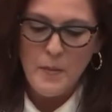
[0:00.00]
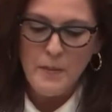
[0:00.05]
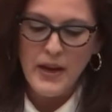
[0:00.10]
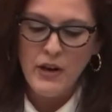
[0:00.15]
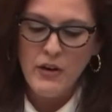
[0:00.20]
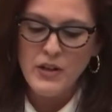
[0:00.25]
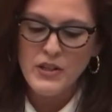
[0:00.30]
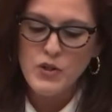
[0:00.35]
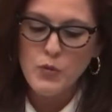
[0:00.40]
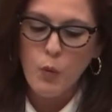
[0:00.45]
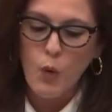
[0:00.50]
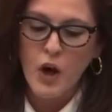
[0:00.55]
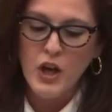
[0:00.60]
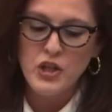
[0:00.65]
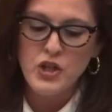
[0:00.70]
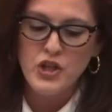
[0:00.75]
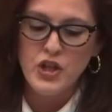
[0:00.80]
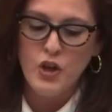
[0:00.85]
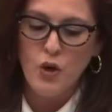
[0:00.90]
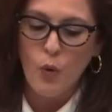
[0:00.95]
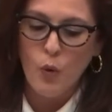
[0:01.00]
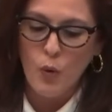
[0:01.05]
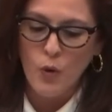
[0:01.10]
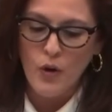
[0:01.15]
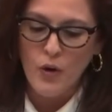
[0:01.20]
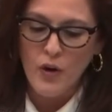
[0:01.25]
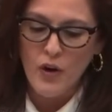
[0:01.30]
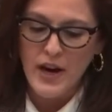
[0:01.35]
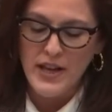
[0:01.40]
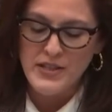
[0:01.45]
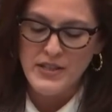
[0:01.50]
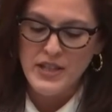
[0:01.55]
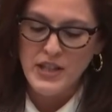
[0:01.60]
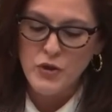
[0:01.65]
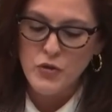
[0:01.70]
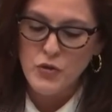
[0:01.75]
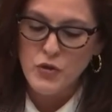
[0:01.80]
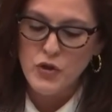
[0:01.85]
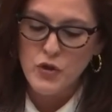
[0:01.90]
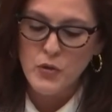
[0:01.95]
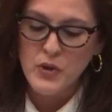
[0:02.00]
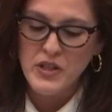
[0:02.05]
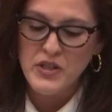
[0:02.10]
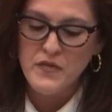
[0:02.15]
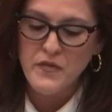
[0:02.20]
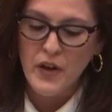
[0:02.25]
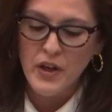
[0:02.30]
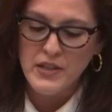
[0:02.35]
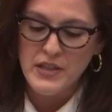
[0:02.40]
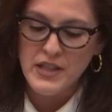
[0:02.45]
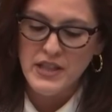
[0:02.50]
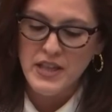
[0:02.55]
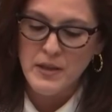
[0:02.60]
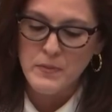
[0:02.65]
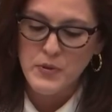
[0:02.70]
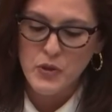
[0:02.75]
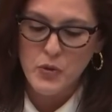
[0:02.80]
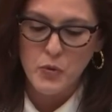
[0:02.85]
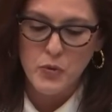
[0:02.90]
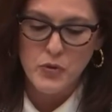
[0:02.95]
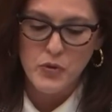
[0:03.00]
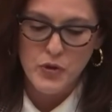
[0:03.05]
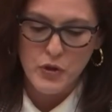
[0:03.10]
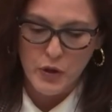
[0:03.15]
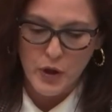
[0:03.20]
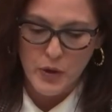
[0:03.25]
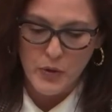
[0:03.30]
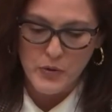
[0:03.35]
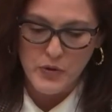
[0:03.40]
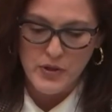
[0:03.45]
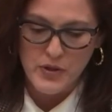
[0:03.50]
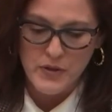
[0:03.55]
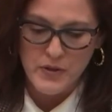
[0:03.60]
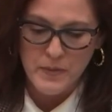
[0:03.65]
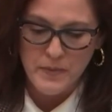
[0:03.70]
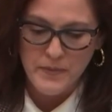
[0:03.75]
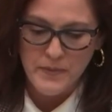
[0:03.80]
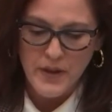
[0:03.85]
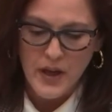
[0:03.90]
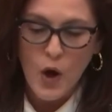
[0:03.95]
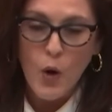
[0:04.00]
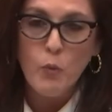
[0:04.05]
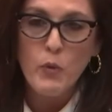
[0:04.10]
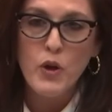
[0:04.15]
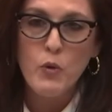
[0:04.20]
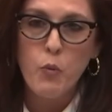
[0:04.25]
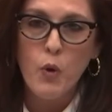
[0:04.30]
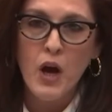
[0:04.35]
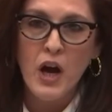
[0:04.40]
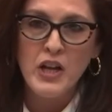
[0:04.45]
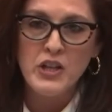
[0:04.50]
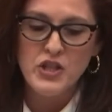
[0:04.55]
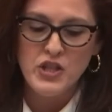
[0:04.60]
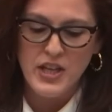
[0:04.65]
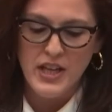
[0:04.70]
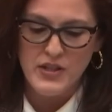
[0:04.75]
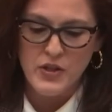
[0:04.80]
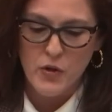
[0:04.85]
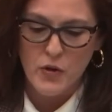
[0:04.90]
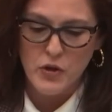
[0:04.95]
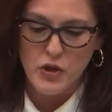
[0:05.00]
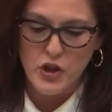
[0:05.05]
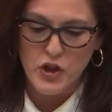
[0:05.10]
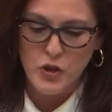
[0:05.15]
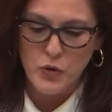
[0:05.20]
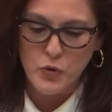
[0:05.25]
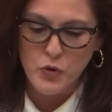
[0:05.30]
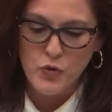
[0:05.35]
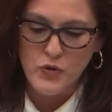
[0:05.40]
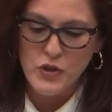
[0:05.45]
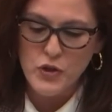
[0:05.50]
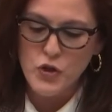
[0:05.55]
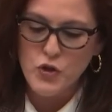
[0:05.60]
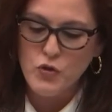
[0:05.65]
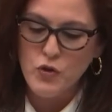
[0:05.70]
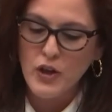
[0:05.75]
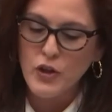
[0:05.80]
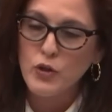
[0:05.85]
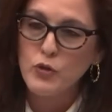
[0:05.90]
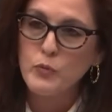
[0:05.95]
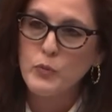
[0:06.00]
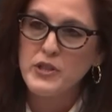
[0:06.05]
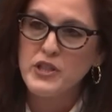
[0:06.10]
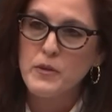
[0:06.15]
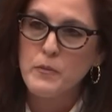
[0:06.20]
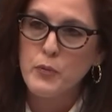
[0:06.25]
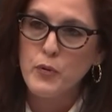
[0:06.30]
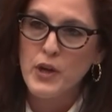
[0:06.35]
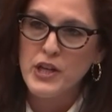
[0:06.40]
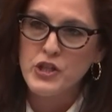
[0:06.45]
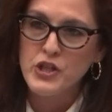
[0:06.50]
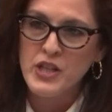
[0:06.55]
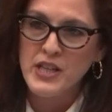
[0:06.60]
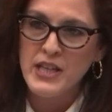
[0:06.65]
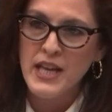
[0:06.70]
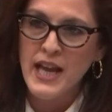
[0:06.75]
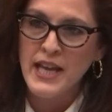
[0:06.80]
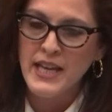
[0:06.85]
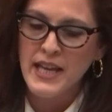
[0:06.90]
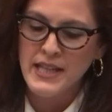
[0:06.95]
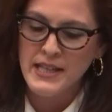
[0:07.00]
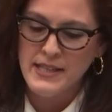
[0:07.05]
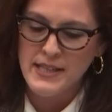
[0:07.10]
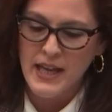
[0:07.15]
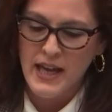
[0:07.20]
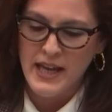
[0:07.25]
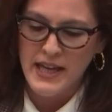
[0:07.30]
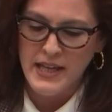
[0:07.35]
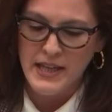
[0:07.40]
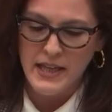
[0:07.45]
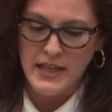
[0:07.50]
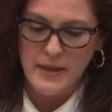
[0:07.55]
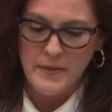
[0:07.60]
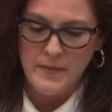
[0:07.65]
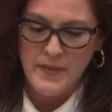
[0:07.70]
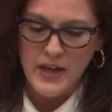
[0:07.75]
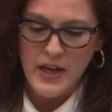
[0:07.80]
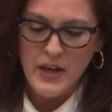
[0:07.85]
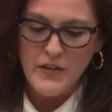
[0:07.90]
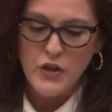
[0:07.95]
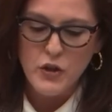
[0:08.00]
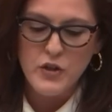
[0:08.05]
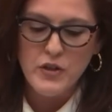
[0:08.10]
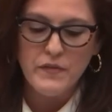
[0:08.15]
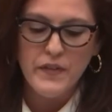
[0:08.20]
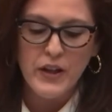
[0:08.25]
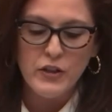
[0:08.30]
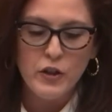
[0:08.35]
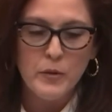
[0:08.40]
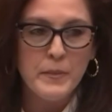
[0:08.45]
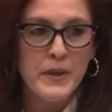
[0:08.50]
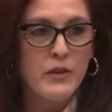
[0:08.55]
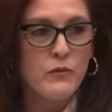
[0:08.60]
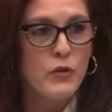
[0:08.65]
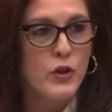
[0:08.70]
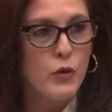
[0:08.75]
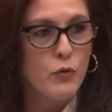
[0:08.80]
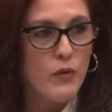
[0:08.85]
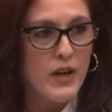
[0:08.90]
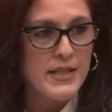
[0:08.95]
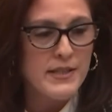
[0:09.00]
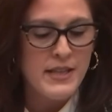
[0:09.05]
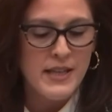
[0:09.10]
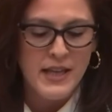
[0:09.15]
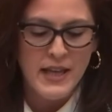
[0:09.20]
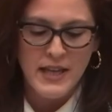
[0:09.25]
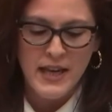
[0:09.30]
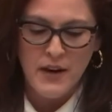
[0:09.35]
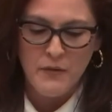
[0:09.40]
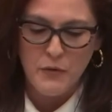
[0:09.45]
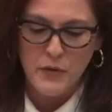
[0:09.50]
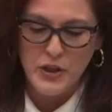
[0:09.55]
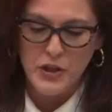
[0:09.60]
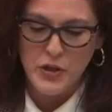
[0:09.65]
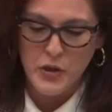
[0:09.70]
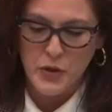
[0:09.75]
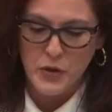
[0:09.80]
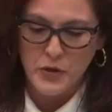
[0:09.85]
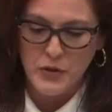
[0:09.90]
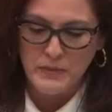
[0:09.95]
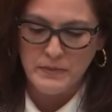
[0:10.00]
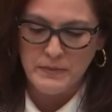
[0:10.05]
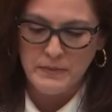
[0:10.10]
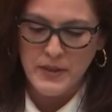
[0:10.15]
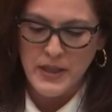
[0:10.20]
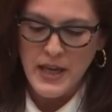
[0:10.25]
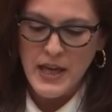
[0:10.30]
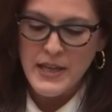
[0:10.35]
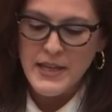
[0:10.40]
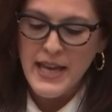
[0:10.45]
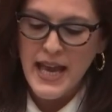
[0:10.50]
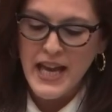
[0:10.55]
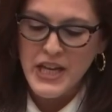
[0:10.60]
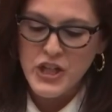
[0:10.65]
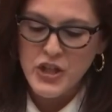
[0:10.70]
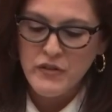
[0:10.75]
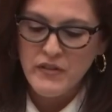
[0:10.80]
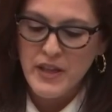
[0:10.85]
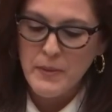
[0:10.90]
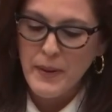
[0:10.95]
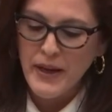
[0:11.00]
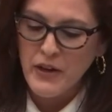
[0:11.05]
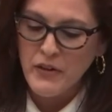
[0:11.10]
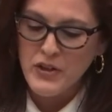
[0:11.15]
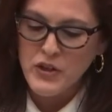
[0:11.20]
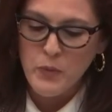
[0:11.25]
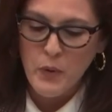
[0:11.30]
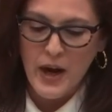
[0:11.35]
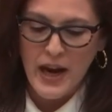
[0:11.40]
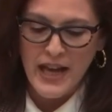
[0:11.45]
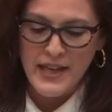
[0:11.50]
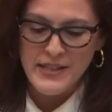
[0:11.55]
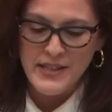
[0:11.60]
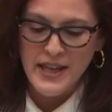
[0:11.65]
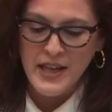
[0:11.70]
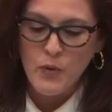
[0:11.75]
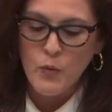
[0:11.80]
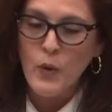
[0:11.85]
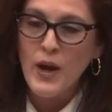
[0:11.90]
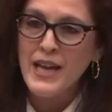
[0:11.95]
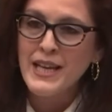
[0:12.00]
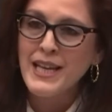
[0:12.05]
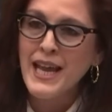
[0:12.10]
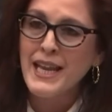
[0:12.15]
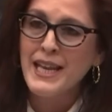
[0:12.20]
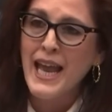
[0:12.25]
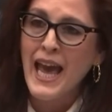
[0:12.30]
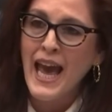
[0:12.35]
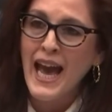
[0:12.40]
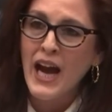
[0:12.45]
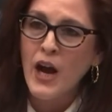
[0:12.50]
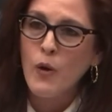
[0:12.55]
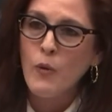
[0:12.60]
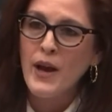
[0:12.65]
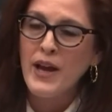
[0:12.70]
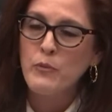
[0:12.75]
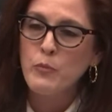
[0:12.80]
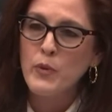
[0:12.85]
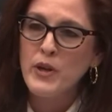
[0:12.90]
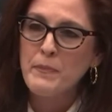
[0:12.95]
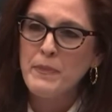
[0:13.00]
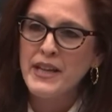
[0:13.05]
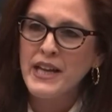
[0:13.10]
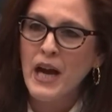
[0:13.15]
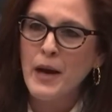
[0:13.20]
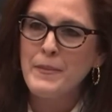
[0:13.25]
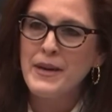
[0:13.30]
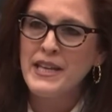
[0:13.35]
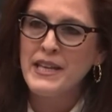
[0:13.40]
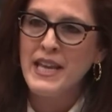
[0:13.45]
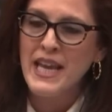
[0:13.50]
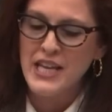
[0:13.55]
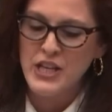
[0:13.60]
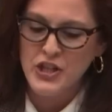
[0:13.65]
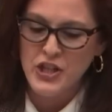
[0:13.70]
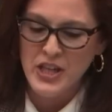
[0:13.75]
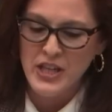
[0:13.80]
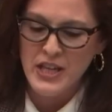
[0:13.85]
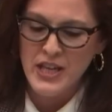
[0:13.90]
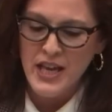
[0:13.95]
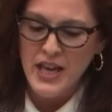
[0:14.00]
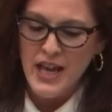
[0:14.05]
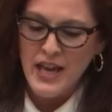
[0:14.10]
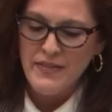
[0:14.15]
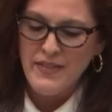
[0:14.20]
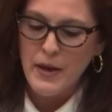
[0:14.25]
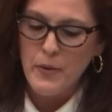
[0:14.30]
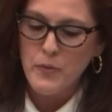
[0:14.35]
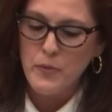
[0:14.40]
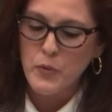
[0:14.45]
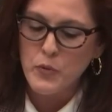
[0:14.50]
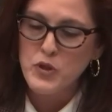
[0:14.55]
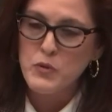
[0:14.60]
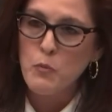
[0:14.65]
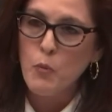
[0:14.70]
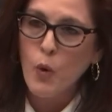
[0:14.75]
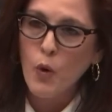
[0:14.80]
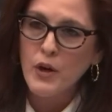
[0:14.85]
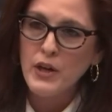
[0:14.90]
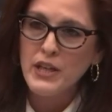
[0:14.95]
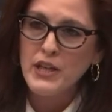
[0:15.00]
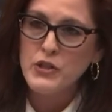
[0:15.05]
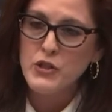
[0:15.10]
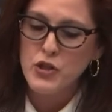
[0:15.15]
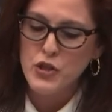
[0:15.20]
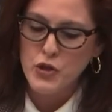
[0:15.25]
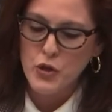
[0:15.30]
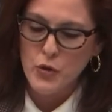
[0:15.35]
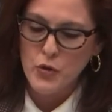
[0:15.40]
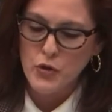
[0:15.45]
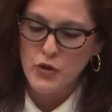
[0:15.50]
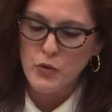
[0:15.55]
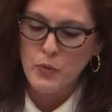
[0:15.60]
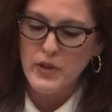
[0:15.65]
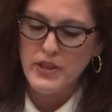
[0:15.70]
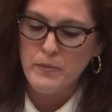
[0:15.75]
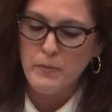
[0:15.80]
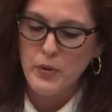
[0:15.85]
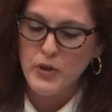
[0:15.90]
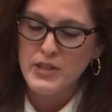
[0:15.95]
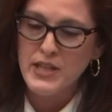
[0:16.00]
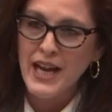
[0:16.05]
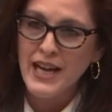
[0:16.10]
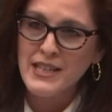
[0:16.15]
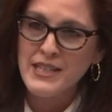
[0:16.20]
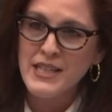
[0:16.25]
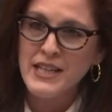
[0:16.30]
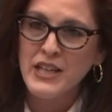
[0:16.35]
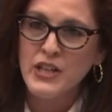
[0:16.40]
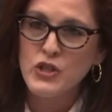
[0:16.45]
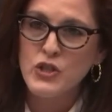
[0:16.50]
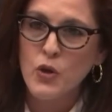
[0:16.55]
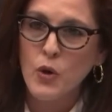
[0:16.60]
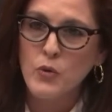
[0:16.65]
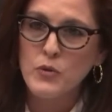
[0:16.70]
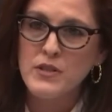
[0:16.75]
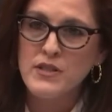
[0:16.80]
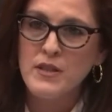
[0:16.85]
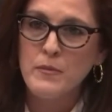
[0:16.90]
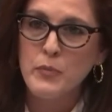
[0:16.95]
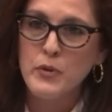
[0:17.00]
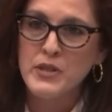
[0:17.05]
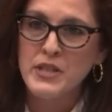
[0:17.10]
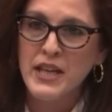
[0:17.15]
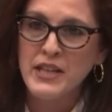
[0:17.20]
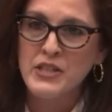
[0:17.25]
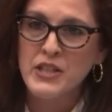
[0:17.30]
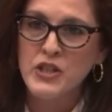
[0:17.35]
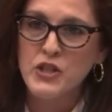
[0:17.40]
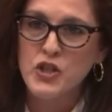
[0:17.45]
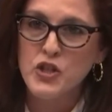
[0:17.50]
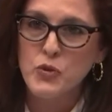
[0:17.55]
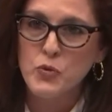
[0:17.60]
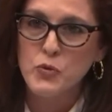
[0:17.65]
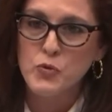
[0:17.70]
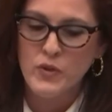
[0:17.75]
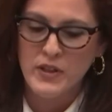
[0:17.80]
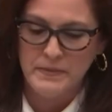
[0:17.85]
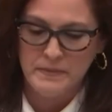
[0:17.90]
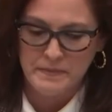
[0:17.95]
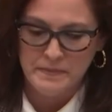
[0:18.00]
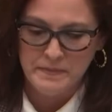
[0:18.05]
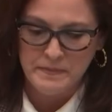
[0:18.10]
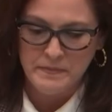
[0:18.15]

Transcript: Parents watched in horror as teachers' unions fought to keep schools closed. We watched as our children struggled with depression and anxiety, their development regressing at every turn. Nationally, parents were asking when and how had we become a nation that was more concerned with protecting adults than protecting children.